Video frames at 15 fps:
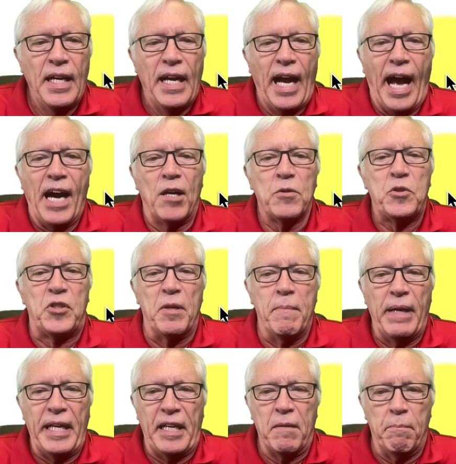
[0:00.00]
How to
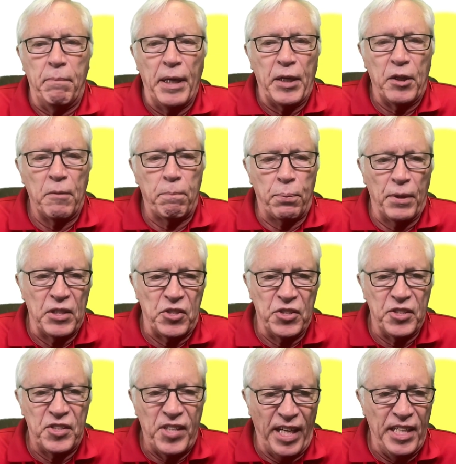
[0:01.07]
make better
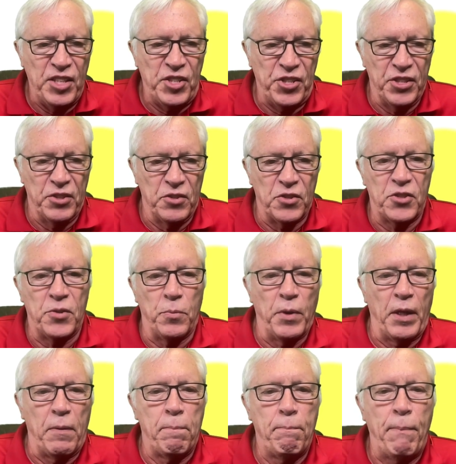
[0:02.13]
presentations
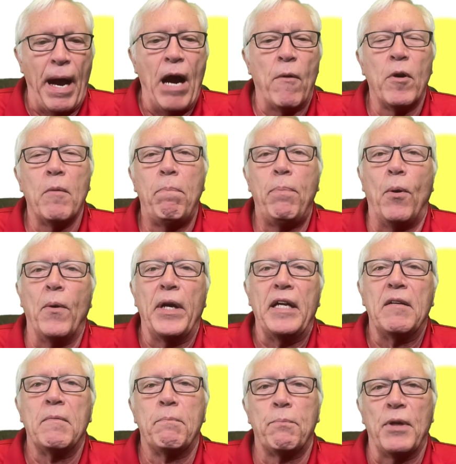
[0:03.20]
with
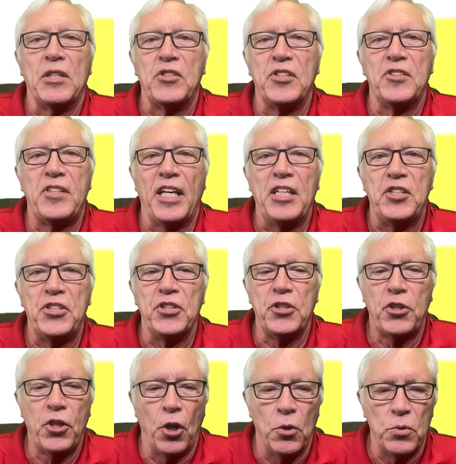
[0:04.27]
PowerPoint
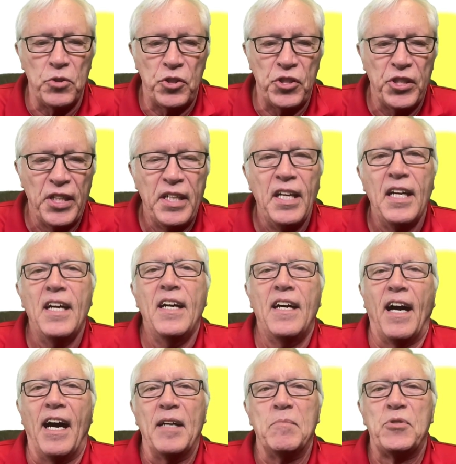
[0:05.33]
Presentation Coach.
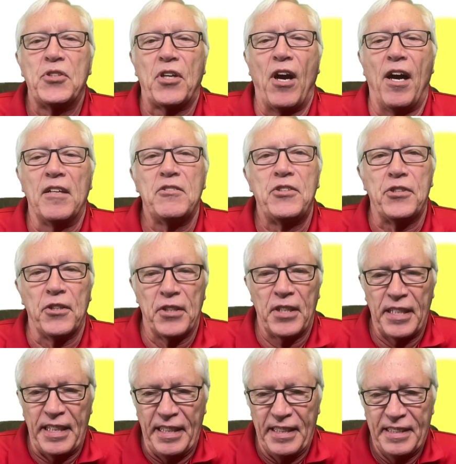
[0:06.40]
I'm
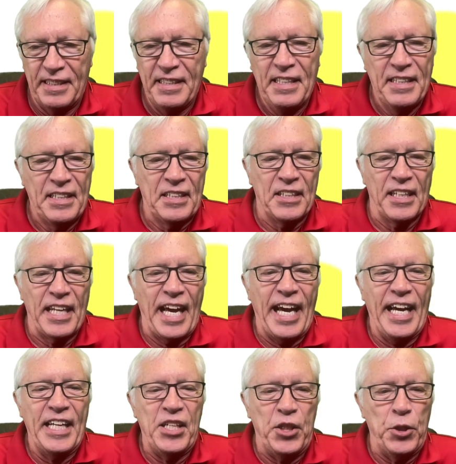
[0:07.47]
Shirley.
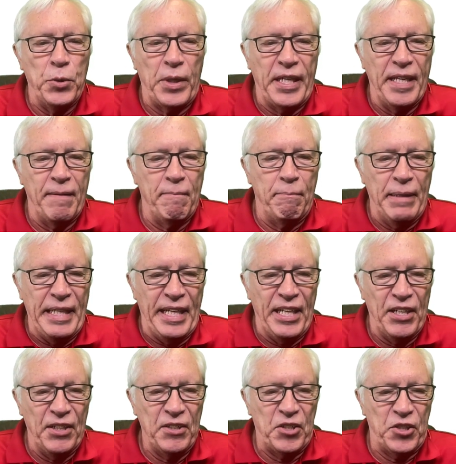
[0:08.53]
Glad you can be
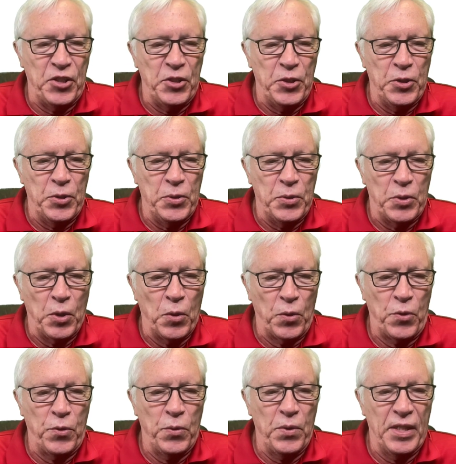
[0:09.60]
here to go
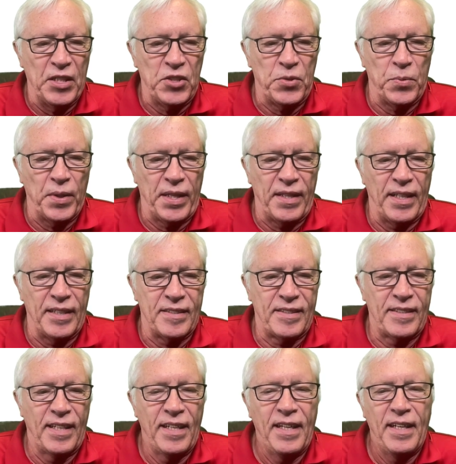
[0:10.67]
through this with us.